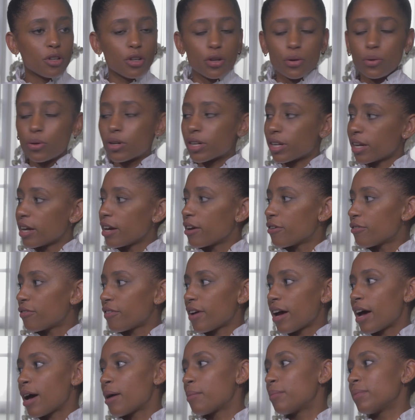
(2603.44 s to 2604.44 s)
nuclear
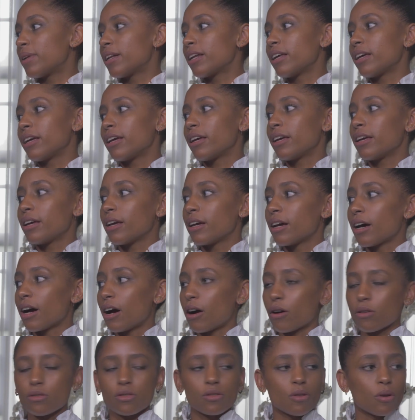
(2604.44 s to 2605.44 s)
family
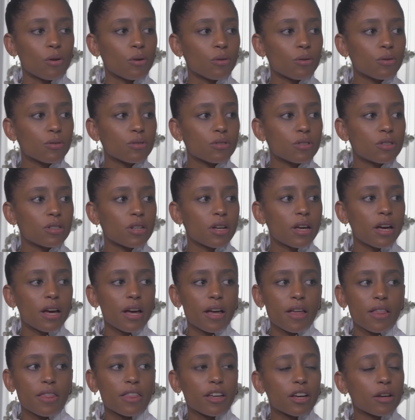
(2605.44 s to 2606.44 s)
households,
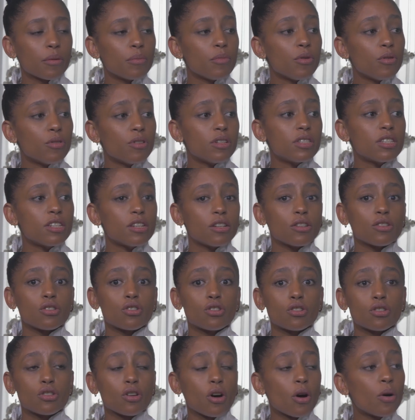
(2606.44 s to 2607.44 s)
the community
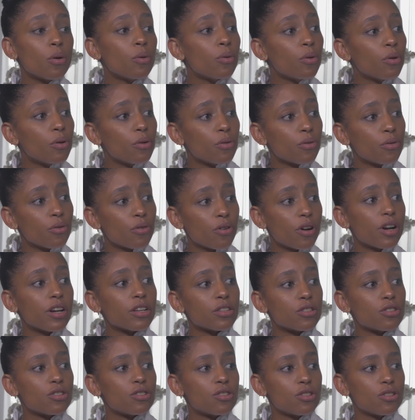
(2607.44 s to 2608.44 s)
is so
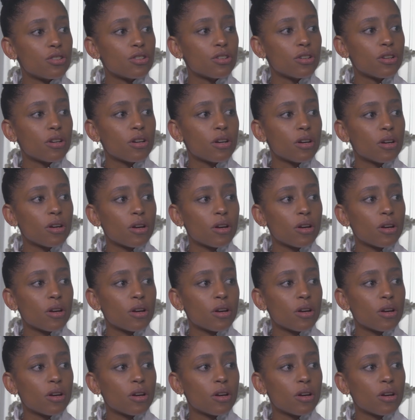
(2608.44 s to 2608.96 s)
rich